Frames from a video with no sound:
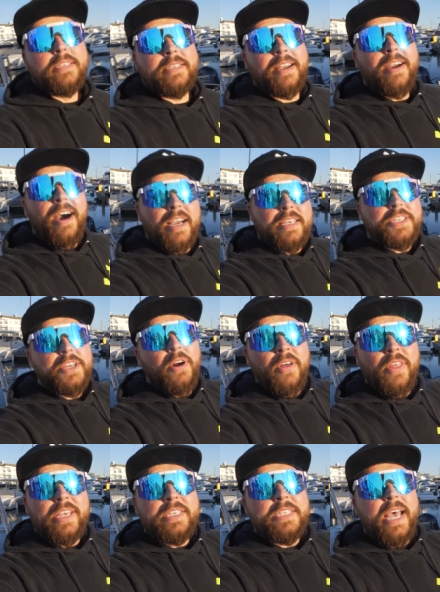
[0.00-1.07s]
So guys, you know what
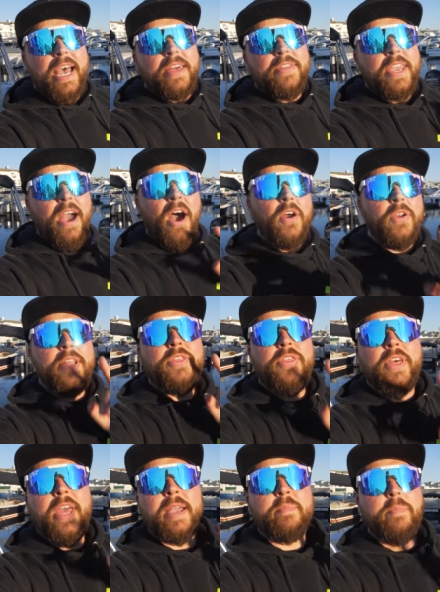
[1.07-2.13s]
they say, the only
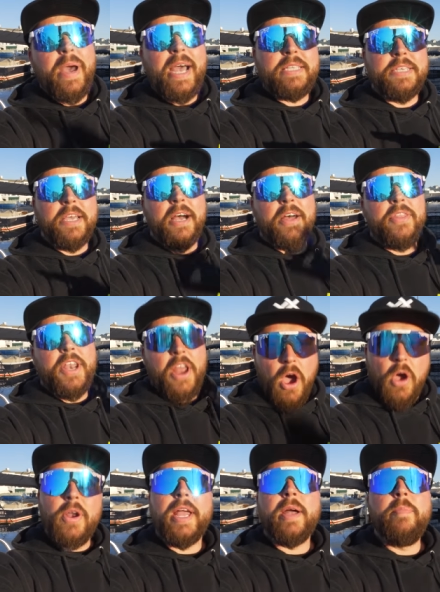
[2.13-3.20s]
thing better than
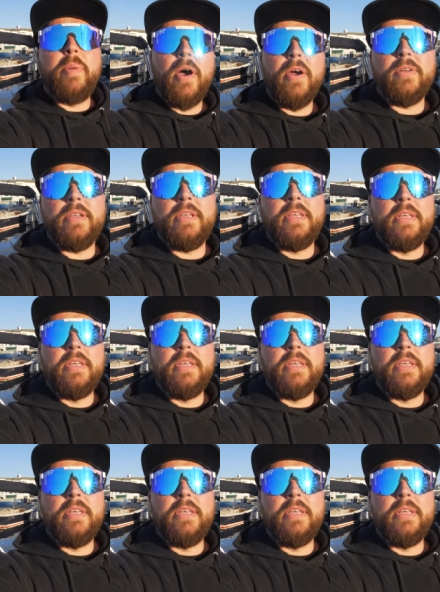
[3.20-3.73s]
owning a boat